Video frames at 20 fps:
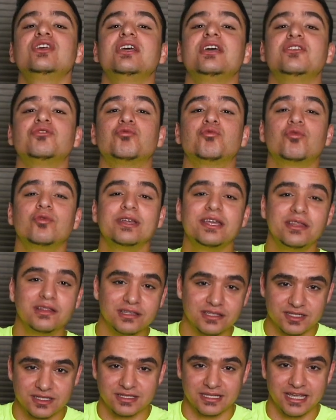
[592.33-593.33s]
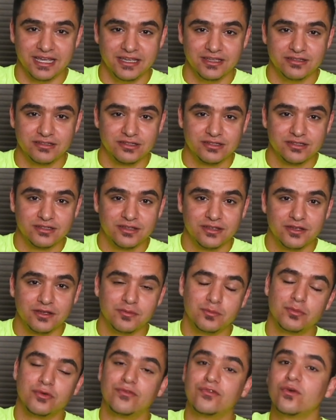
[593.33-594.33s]
in real estate
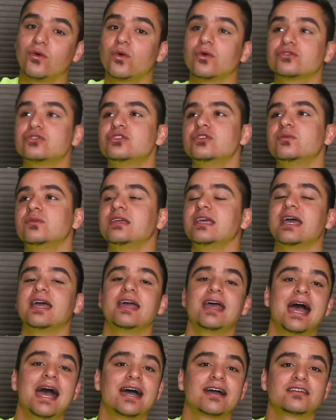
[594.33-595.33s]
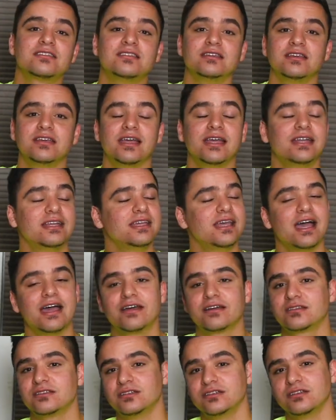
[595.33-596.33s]
before doing acting, any
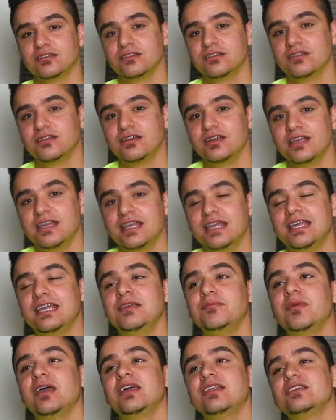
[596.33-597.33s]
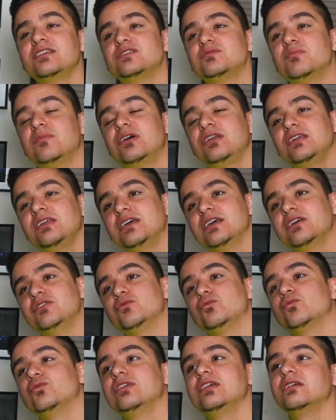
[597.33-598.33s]
acting? He made his money
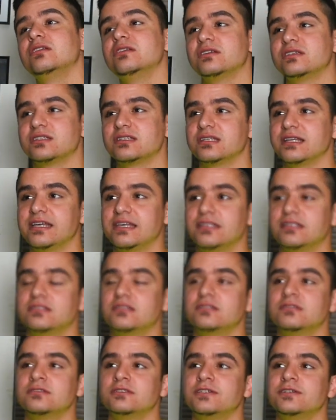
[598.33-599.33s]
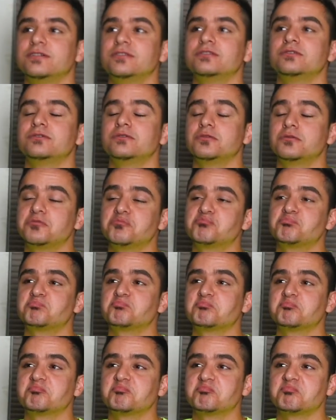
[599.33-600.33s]
in real estate.
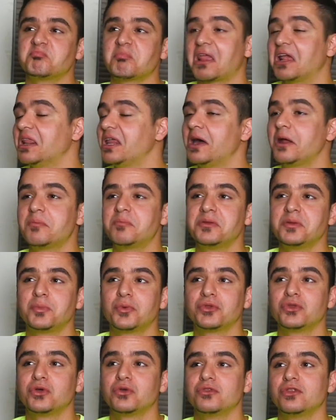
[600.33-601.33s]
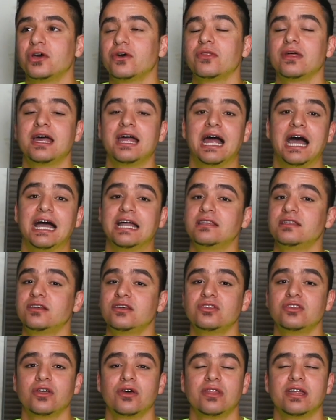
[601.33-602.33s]
A lot of people don't know that. I
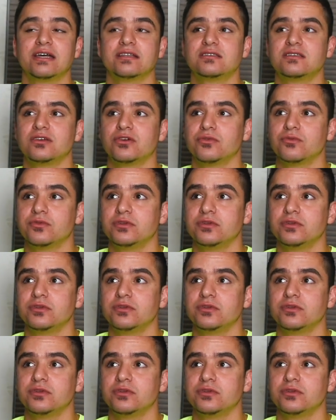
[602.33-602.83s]
didn't know that till